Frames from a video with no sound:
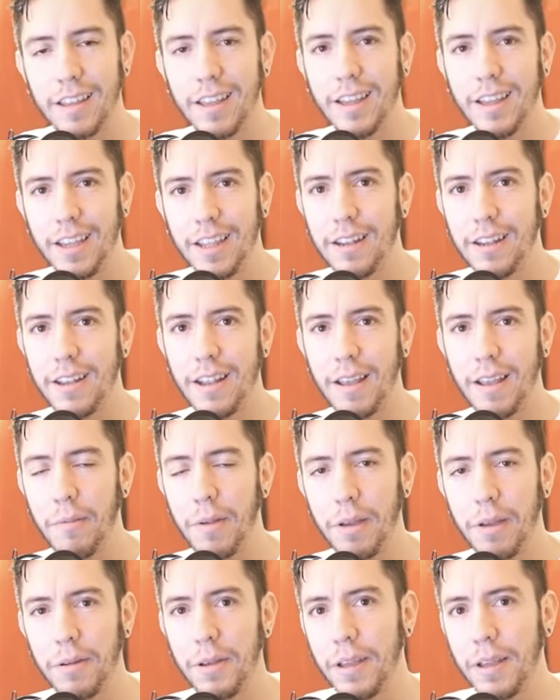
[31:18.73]
it
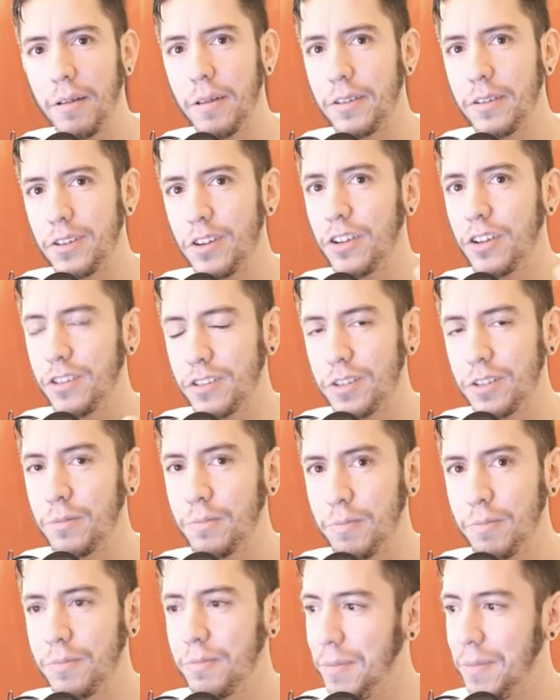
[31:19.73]

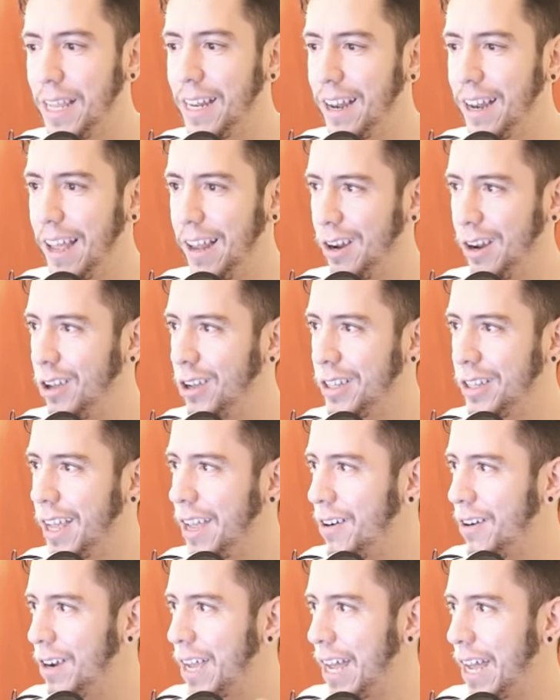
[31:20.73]
doesn't mean a lot.
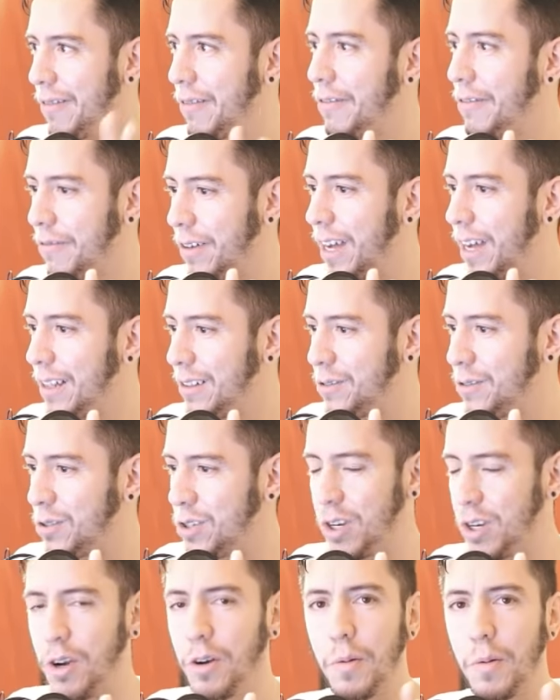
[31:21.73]
I don't have a file to
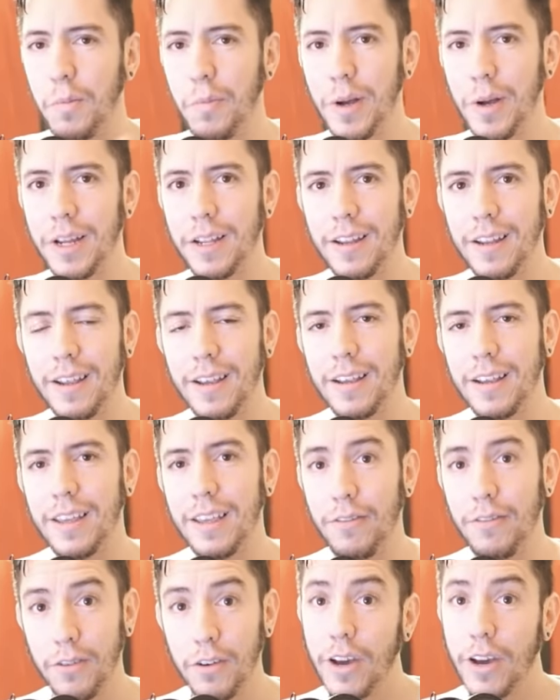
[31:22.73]
show, but
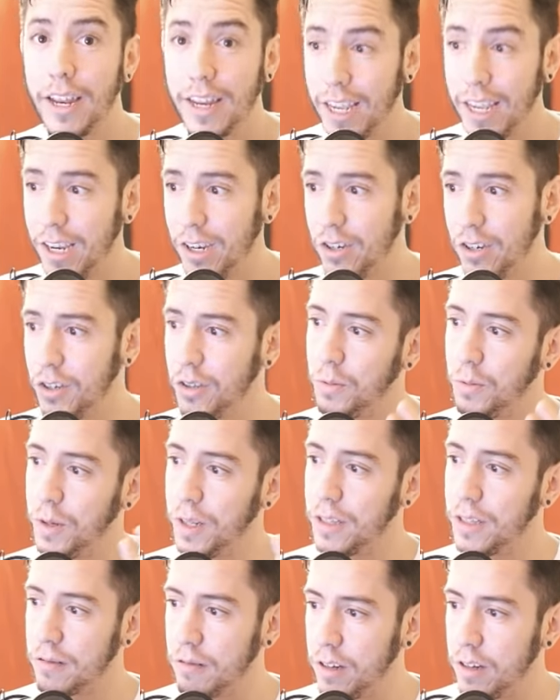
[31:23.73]
if you had issues
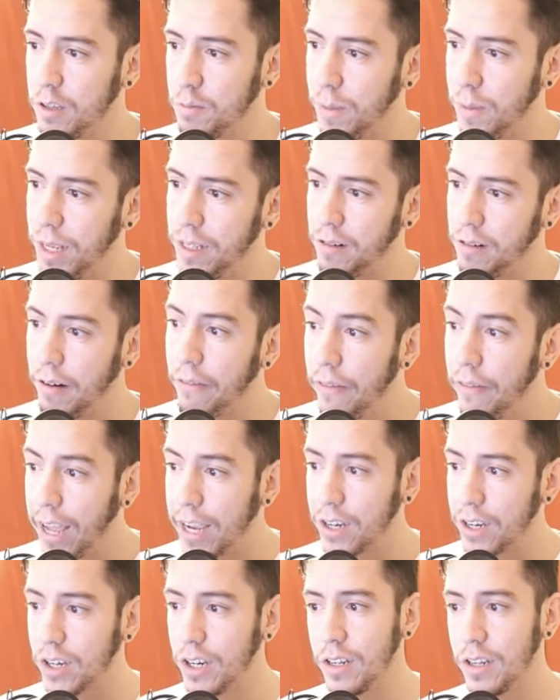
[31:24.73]
with screen space
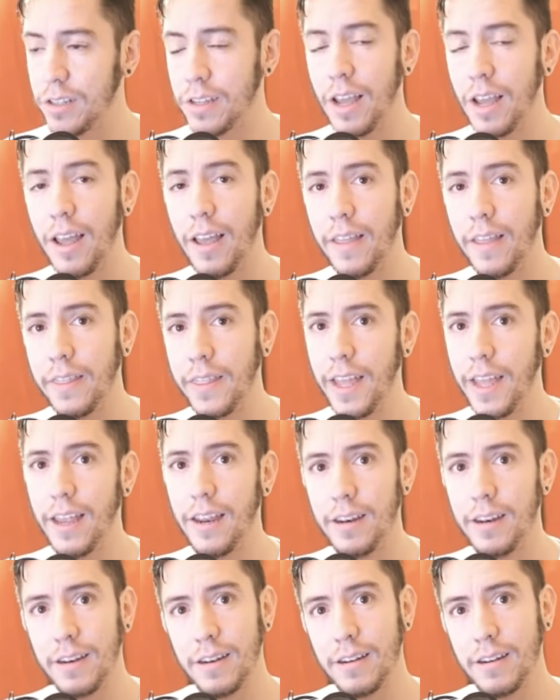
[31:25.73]
reflections,
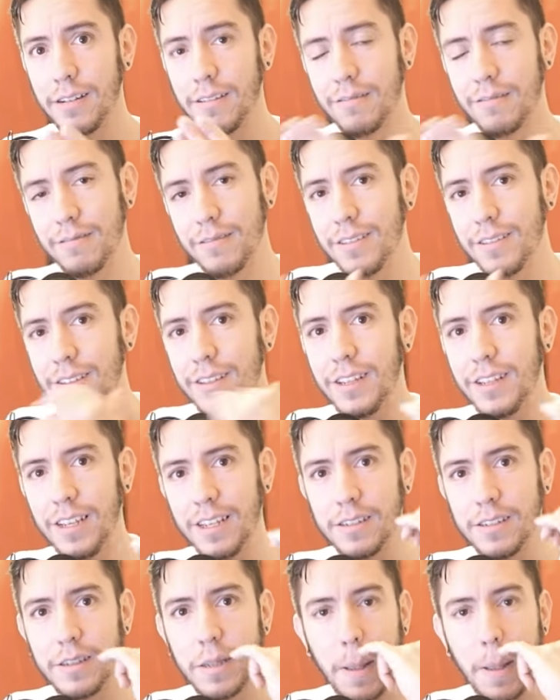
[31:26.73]
then
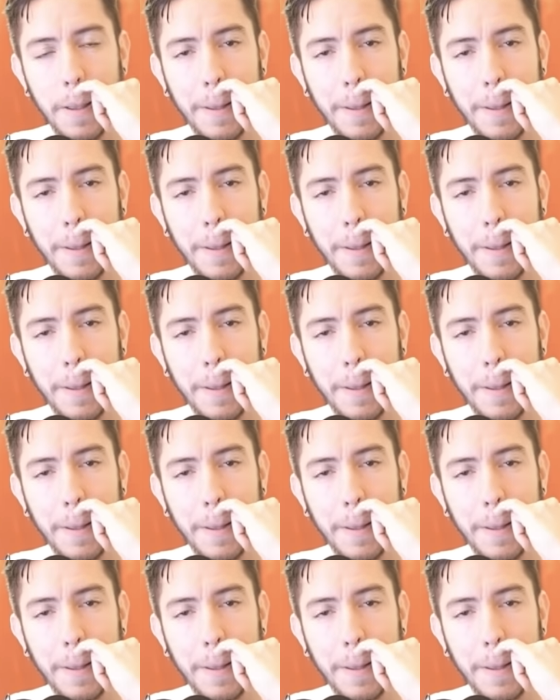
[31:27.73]
this,